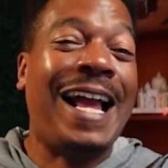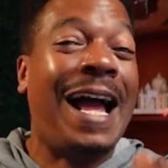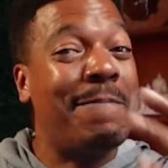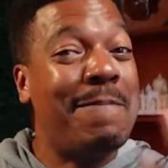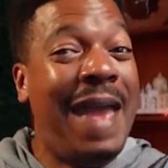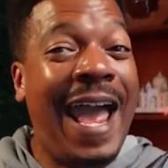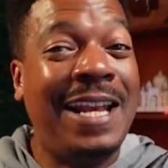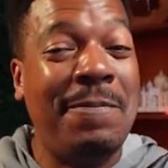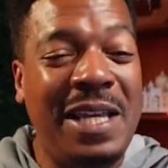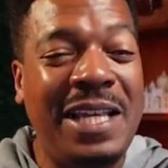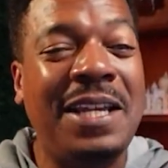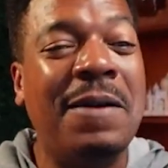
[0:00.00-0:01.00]
I'm mad at
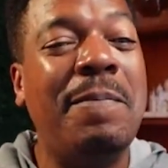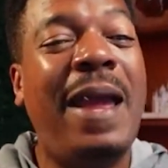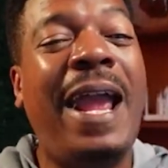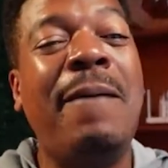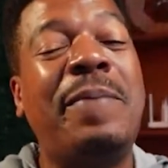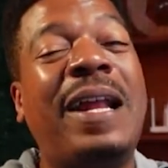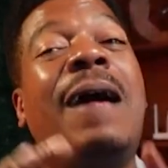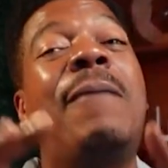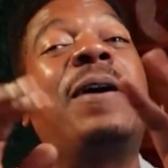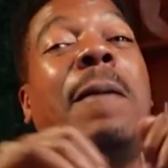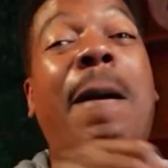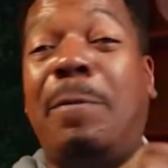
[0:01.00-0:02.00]
Medium Man, but I'm
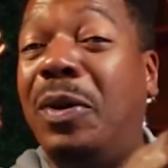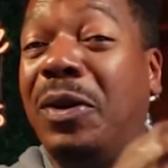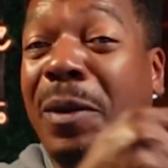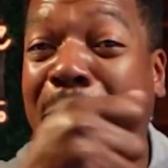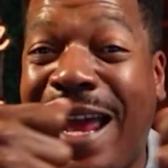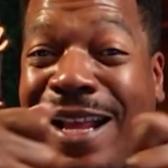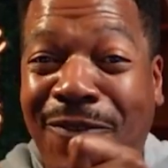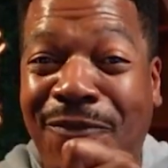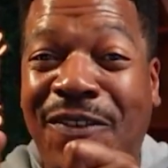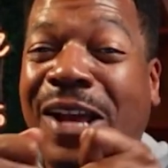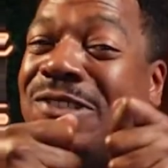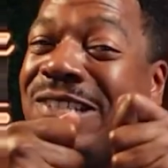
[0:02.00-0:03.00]
gonna I'm pulling back the
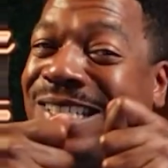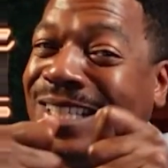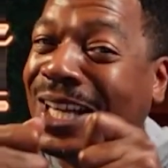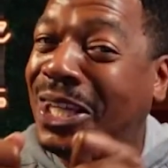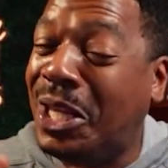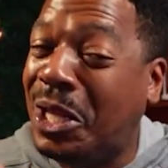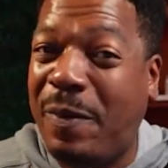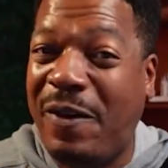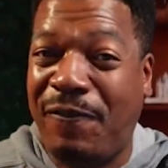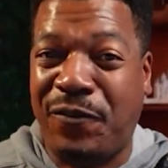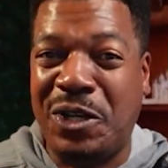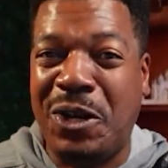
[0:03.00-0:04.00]
veil just a little
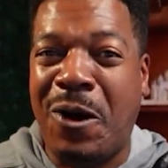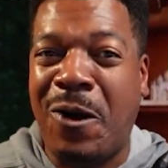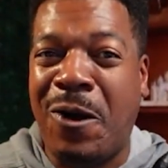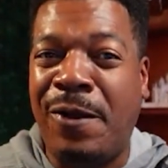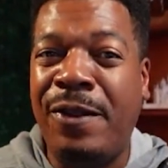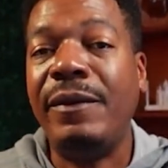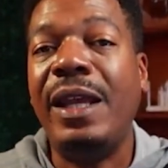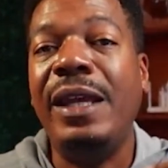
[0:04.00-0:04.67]
bit for y'all.